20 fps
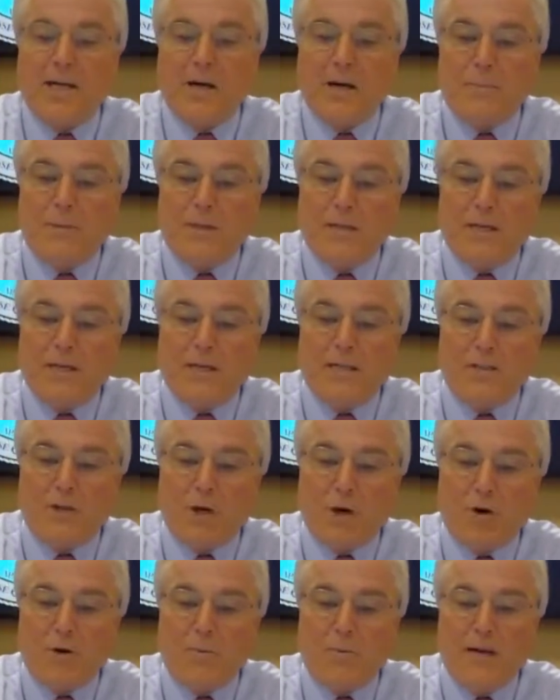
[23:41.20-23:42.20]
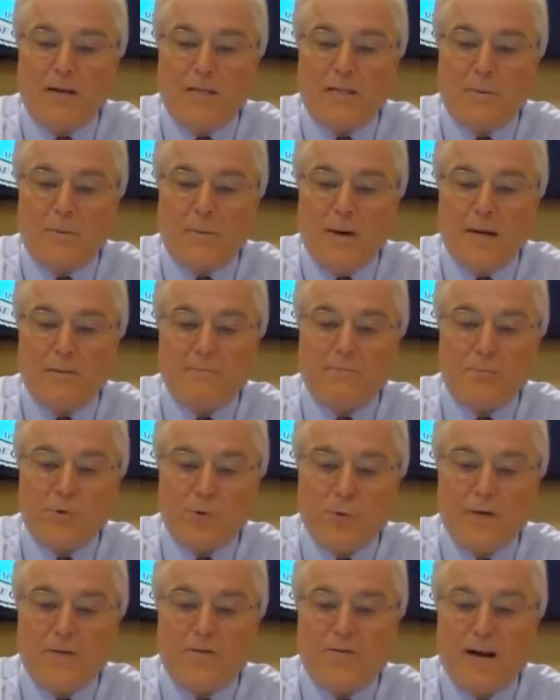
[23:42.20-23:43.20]
in Durham has
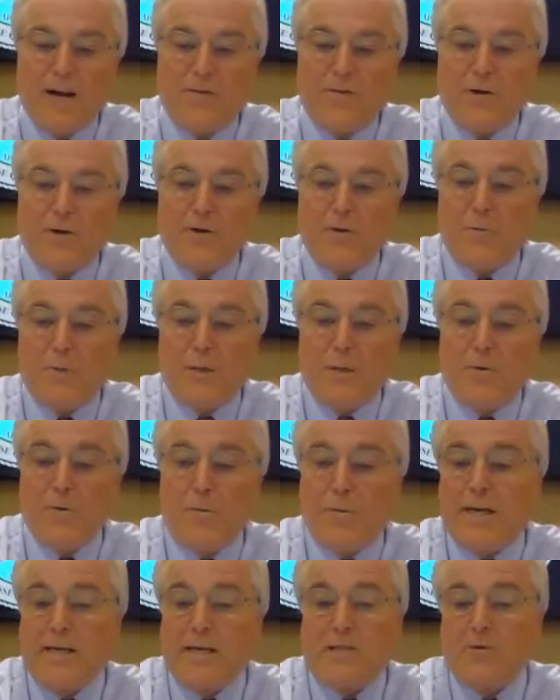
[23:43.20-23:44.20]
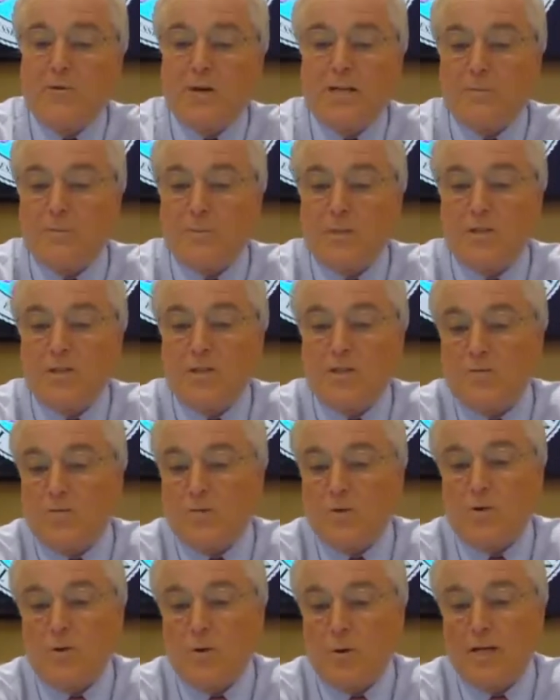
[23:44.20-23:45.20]
about 2,500 people making
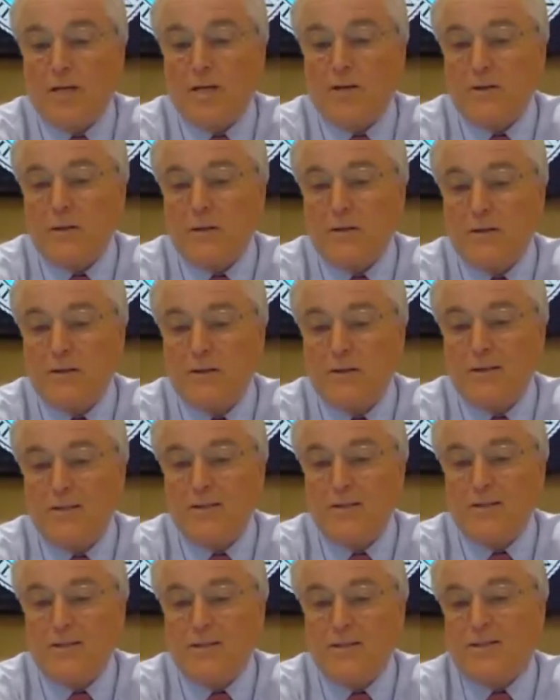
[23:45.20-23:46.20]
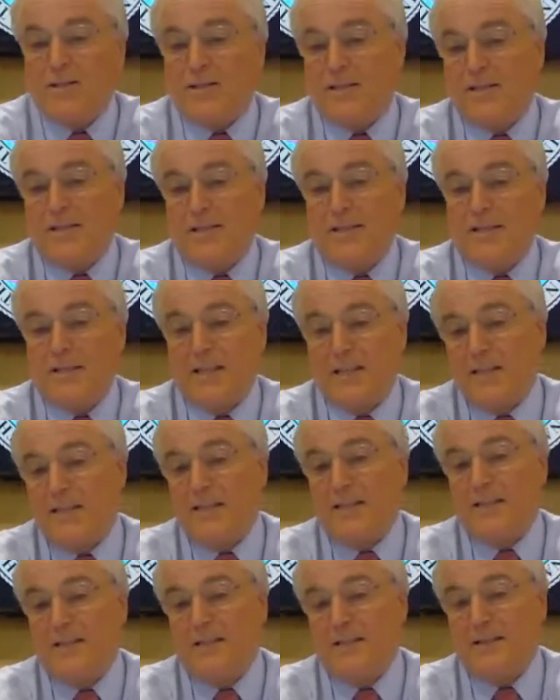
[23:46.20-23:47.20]
transmissions for Toyota, just to say the
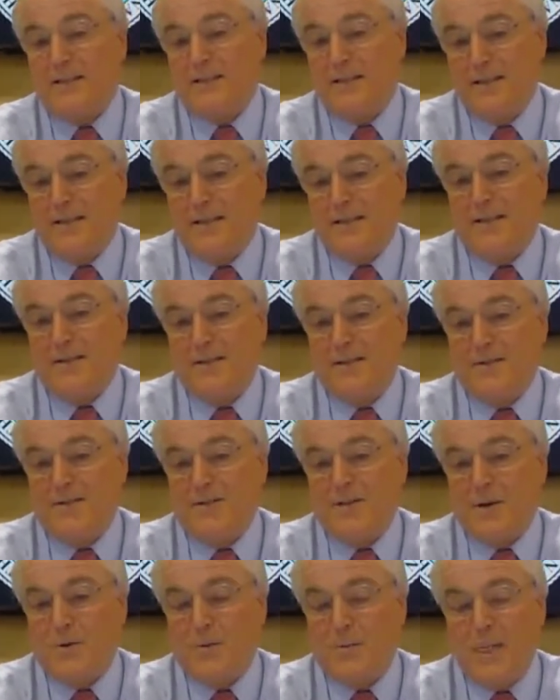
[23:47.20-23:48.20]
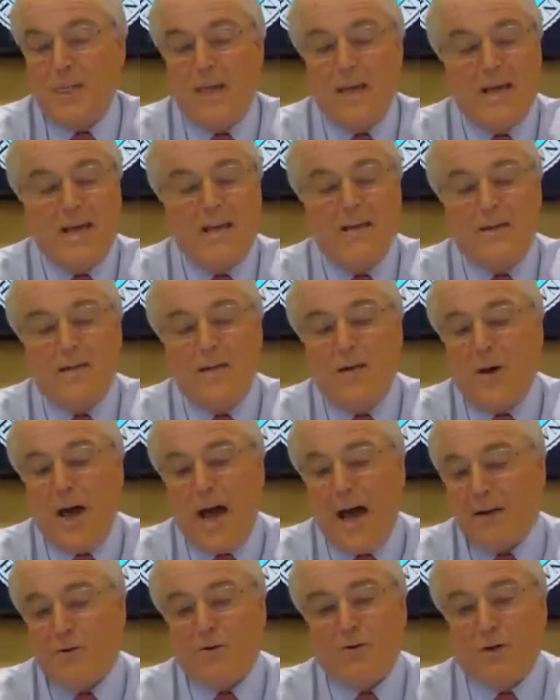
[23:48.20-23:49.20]
least. So, and
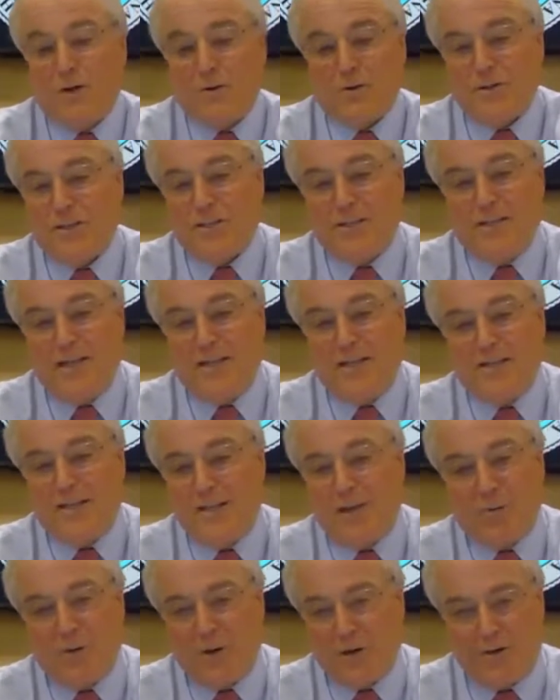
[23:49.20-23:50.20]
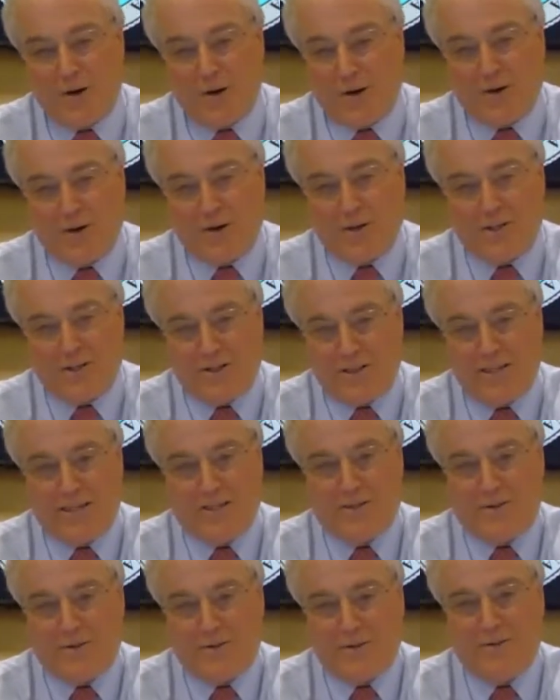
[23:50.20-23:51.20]
agriculture is still one of our largest
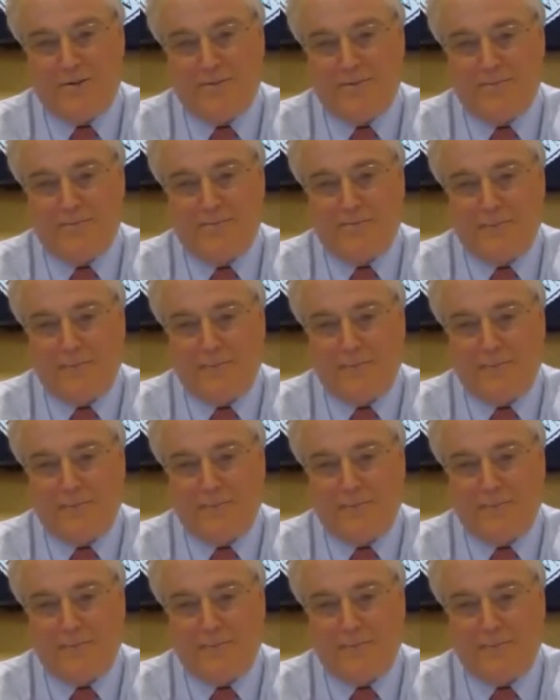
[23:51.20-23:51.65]
industries.